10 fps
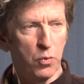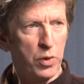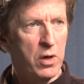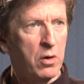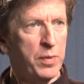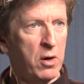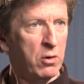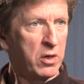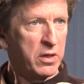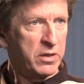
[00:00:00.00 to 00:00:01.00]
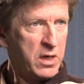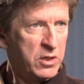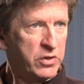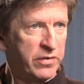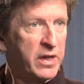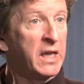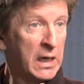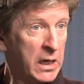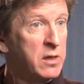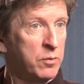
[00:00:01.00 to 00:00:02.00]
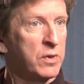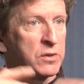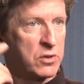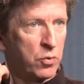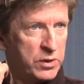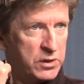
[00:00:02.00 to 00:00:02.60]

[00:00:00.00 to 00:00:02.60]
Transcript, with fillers: and we are paralleling the age of enlightenment, so